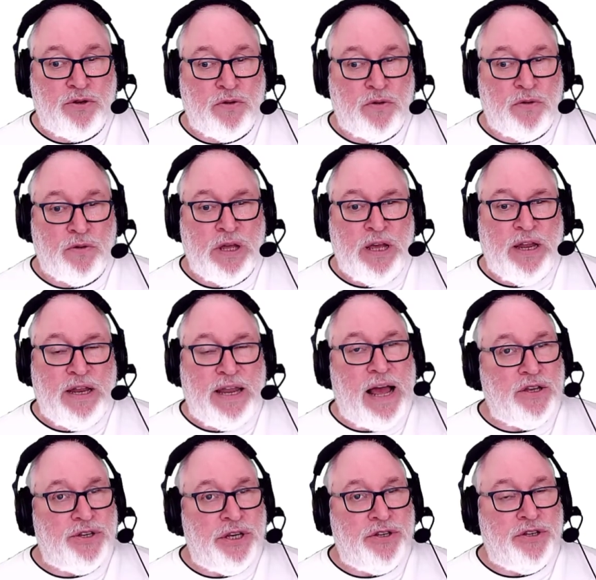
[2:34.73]
So
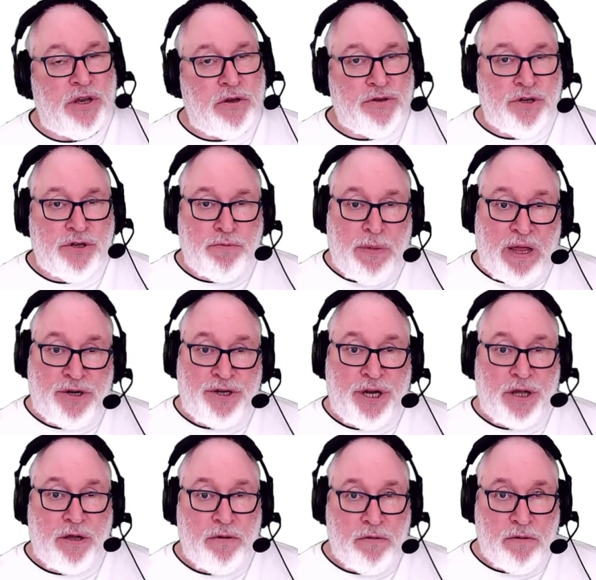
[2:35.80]
that's easy because it's
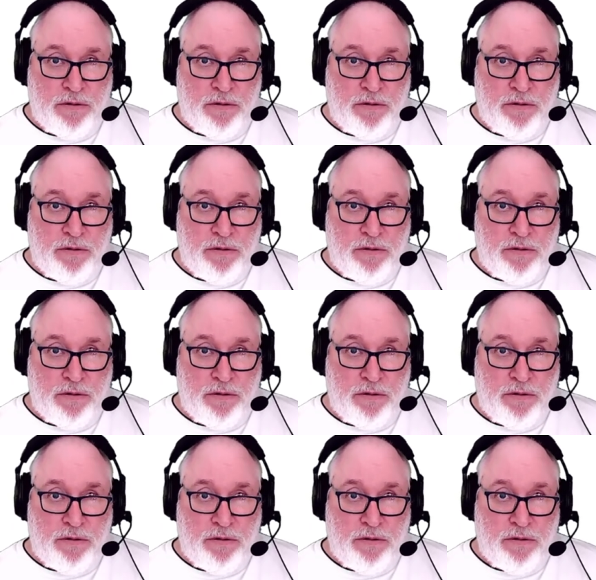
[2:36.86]
metric